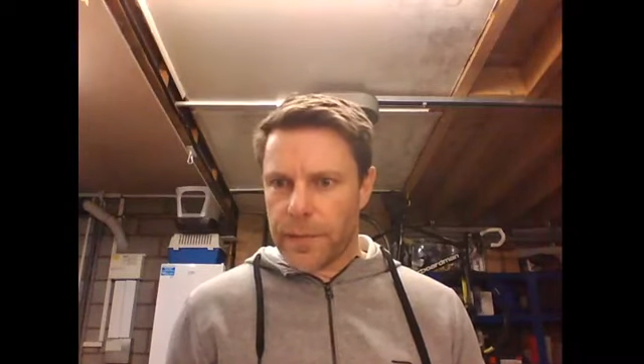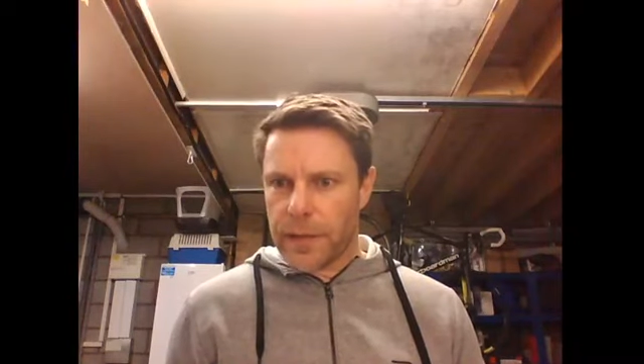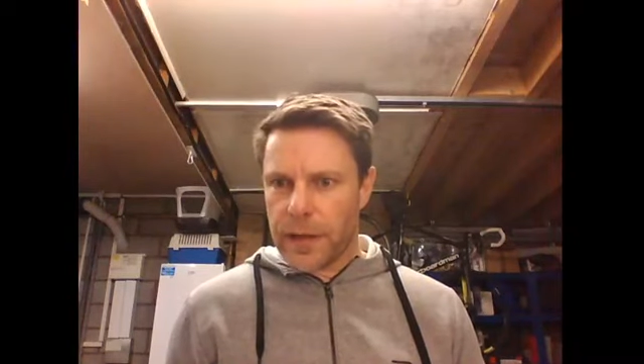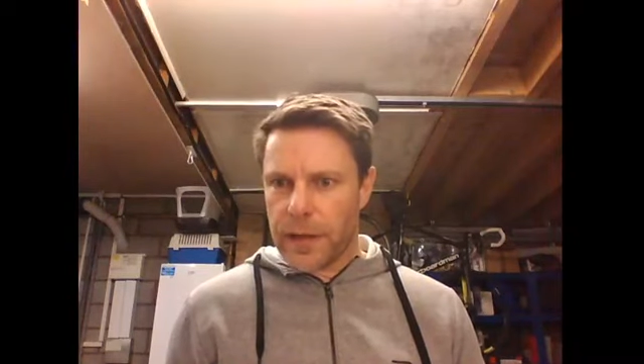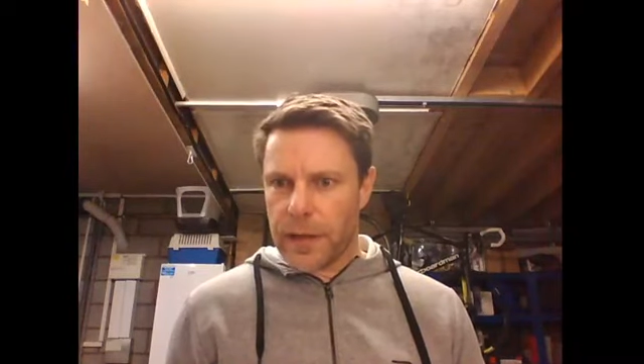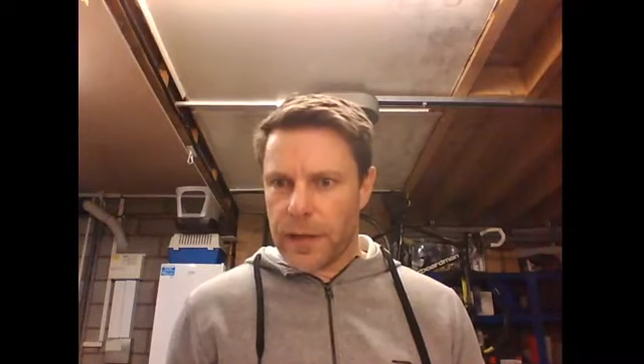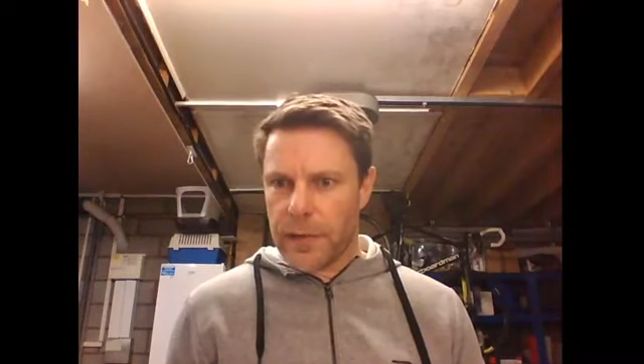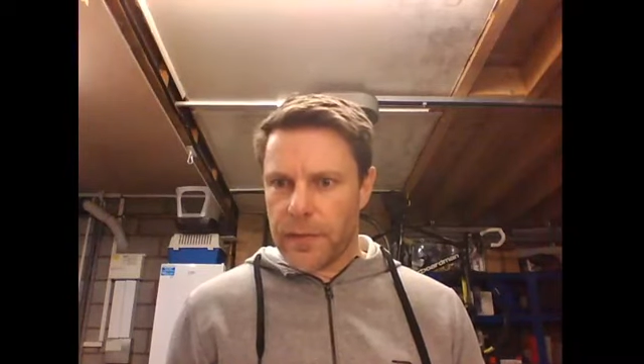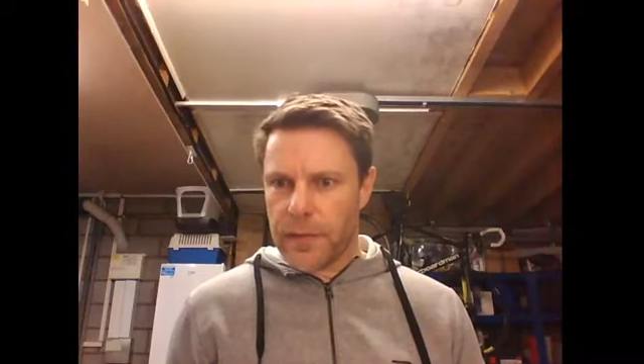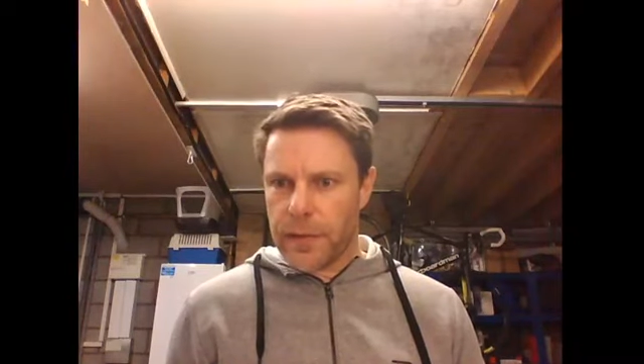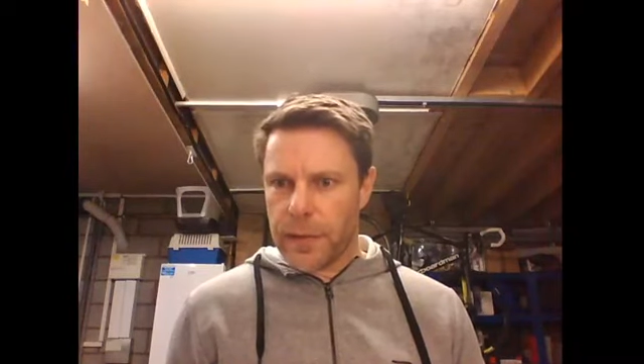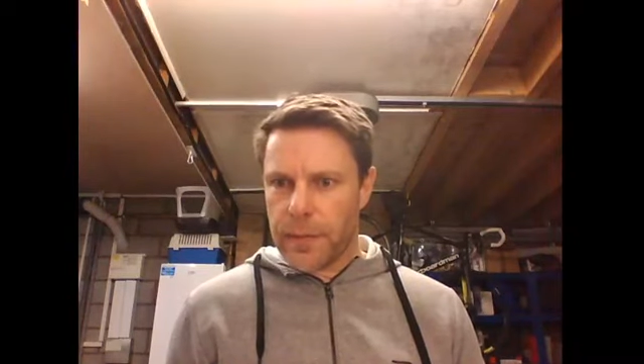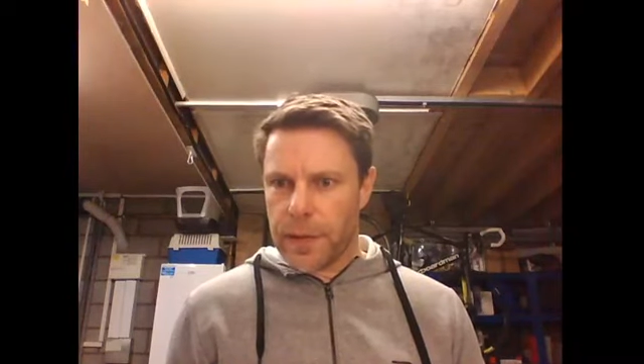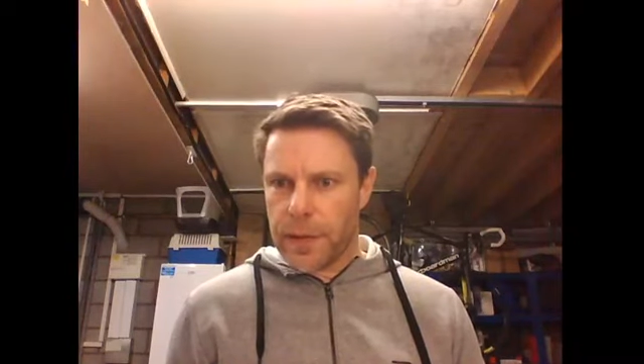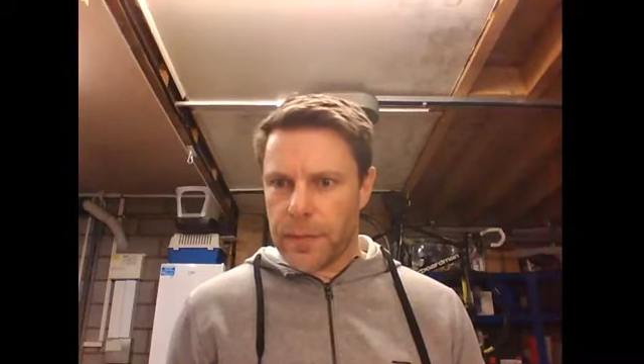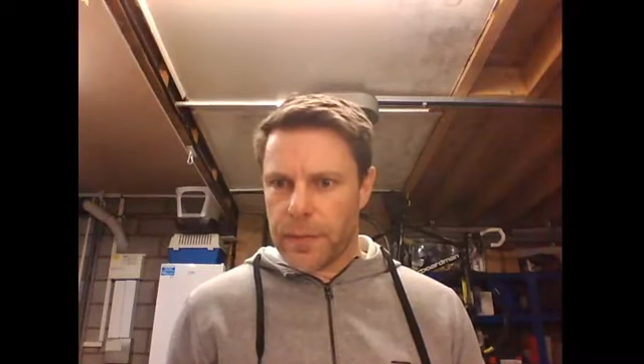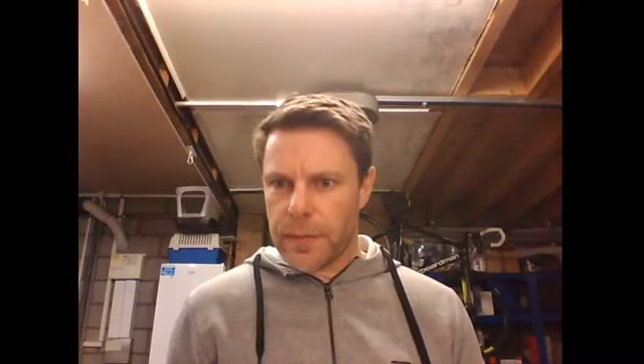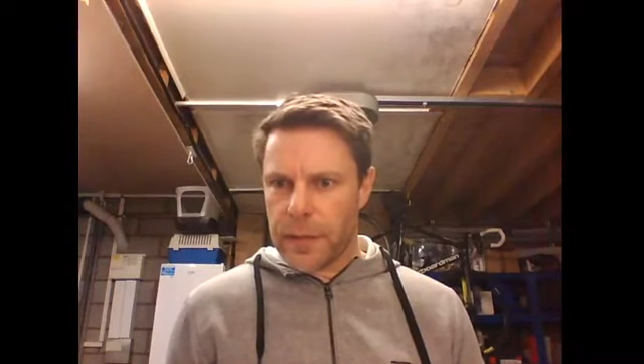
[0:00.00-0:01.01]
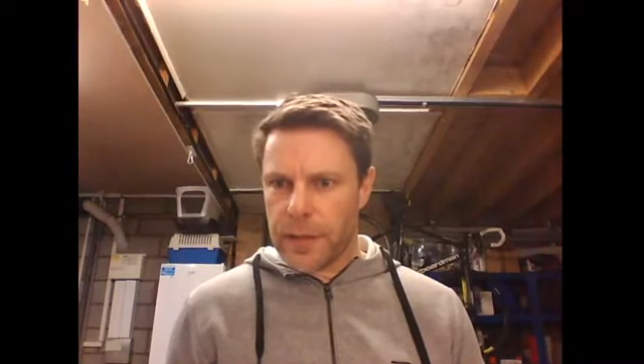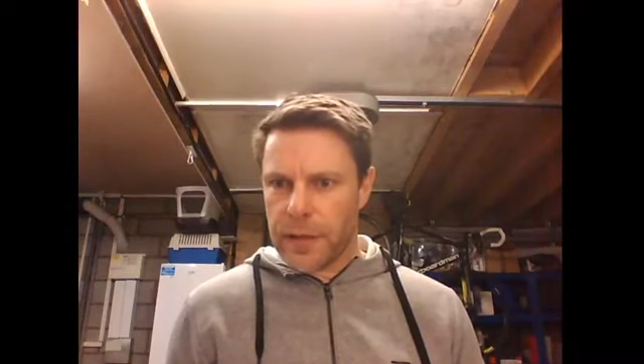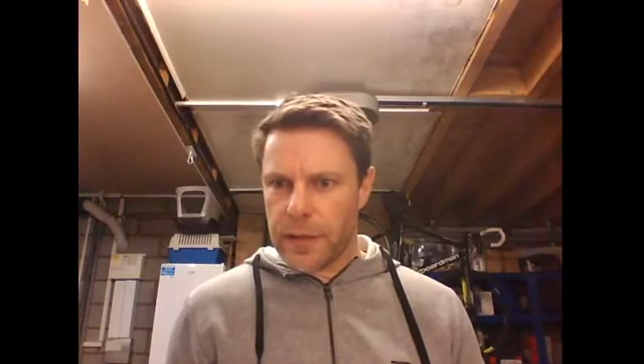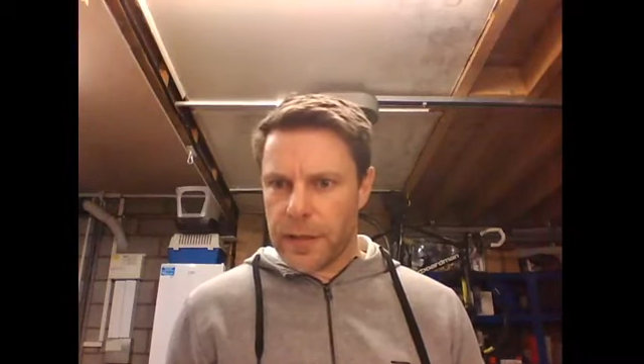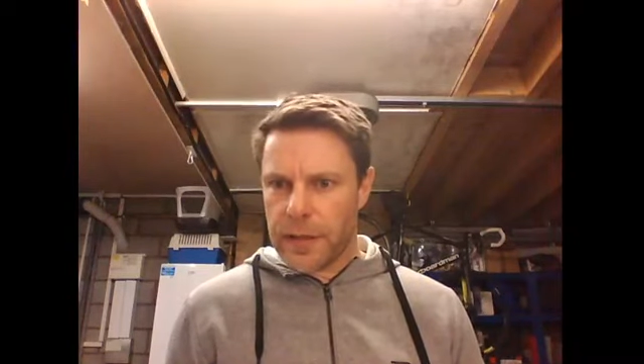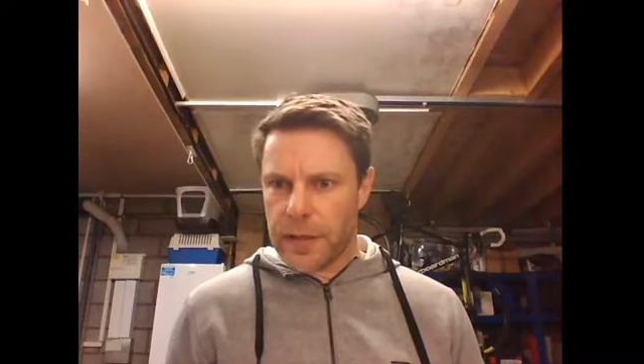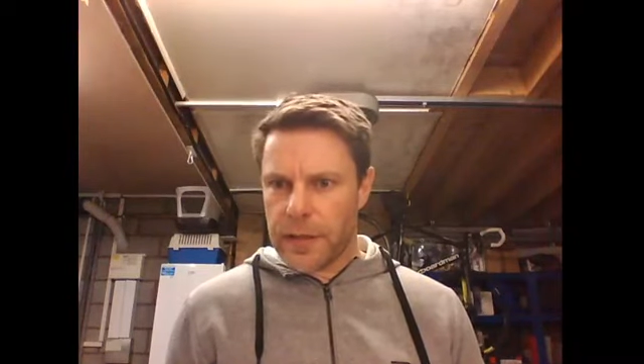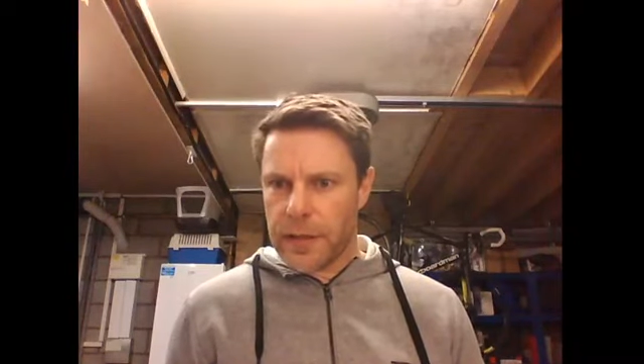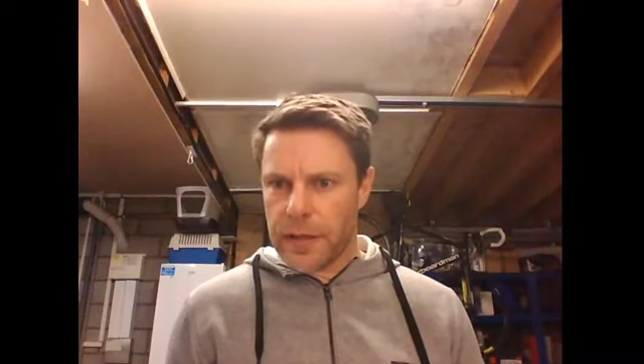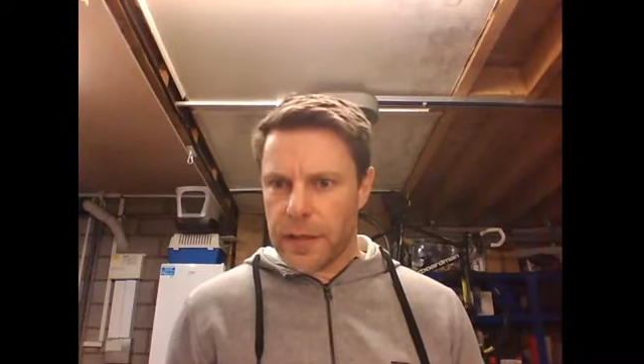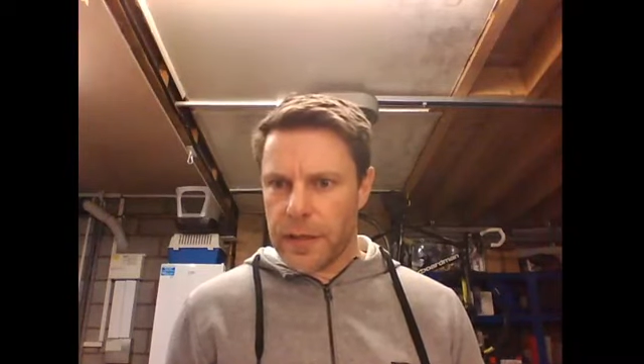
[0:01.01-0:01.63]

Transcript: A few people in doing this.